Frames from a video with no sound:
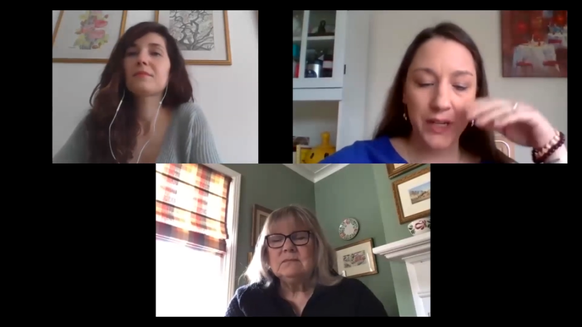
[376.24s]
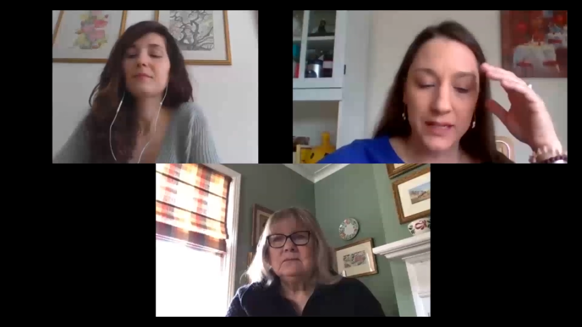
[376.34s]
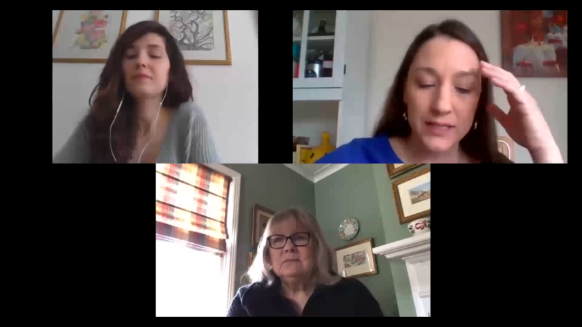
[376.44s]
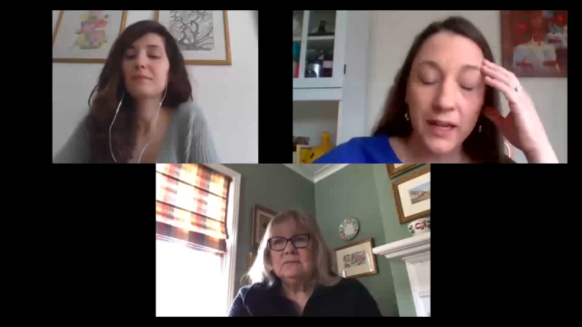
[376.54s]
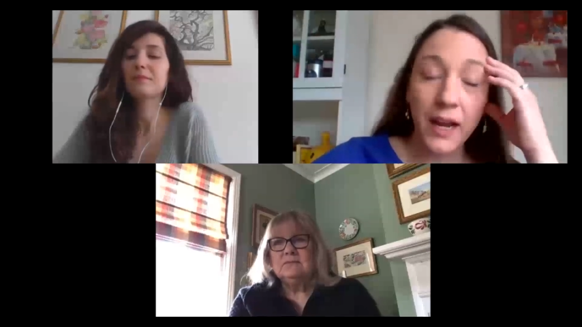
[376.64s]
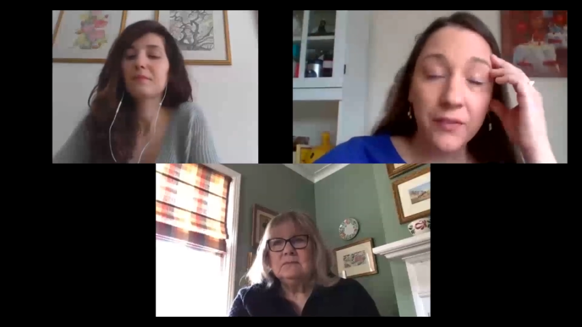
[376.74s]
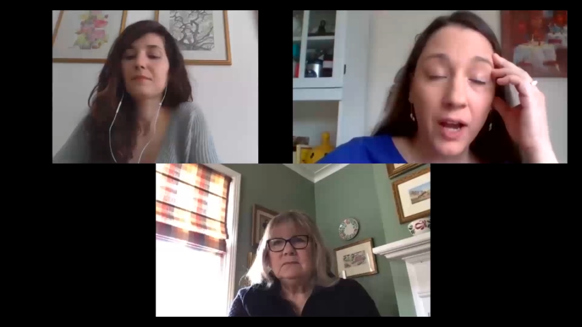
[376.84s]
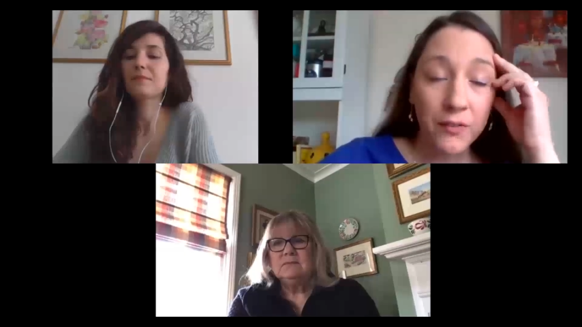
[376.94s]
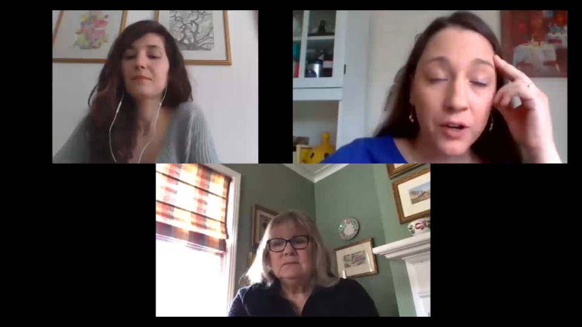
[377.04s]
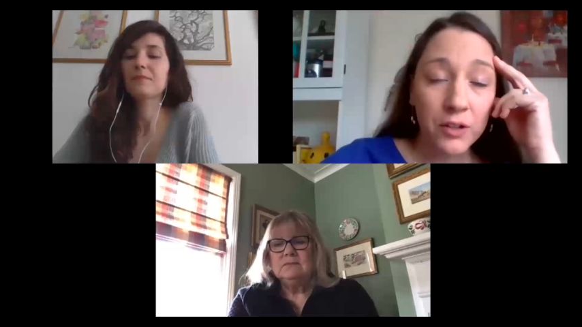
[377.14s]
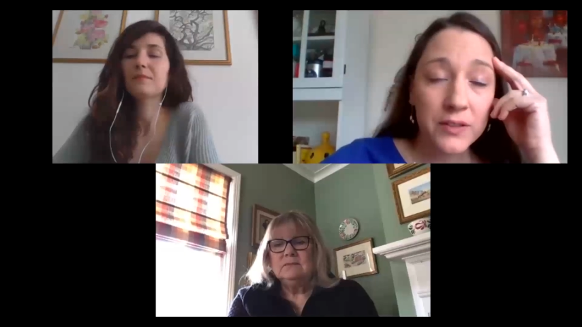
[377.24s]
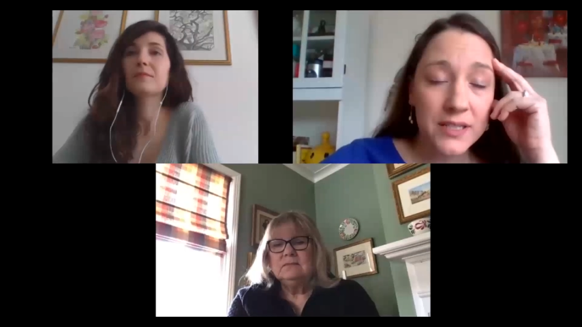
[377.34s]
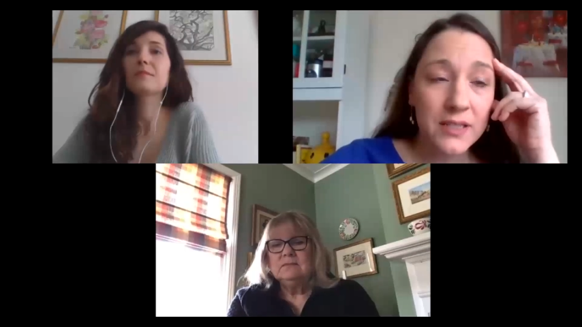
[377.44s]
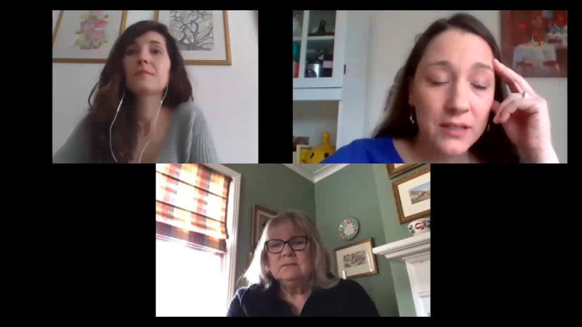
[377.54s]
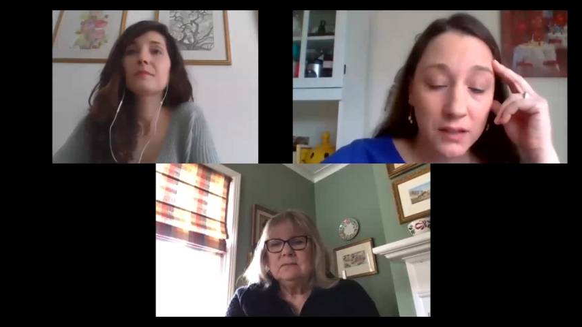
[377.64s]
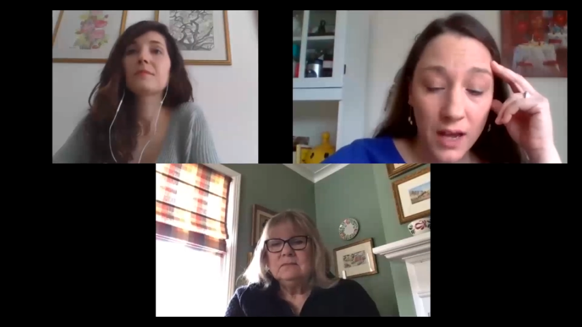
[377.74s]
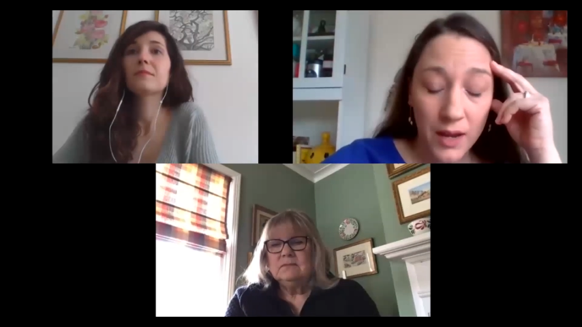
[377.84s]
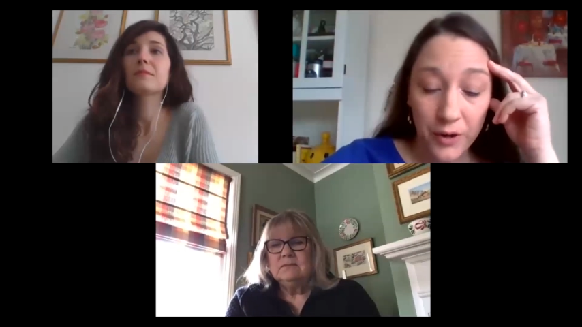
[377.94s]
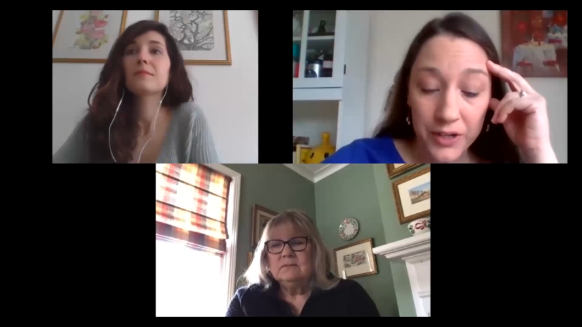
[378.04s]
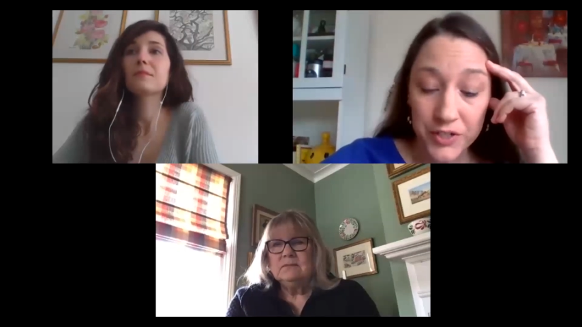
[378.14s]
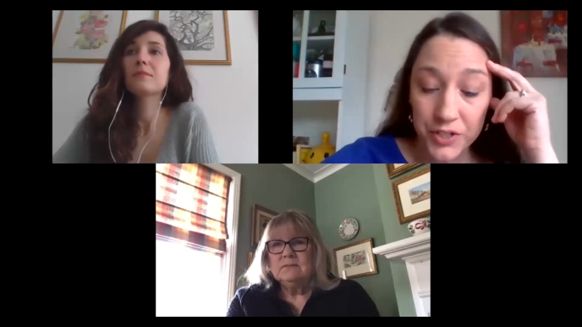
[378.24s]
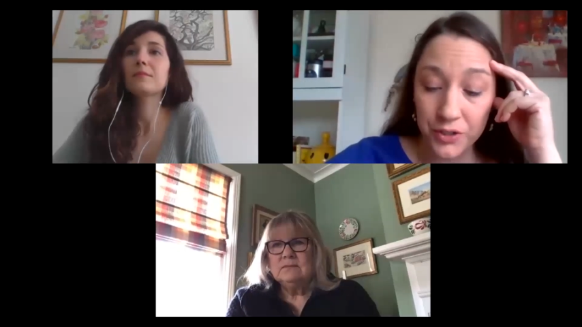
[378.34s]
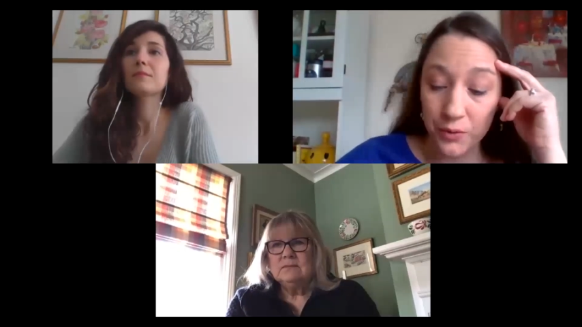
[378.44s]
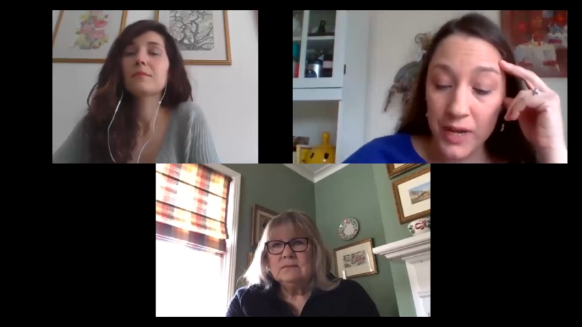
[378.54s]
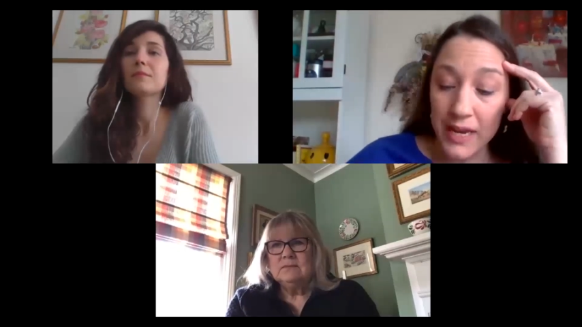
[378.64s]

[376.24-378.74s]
Speaker 1: been asking, I've, I've heard this at the library too,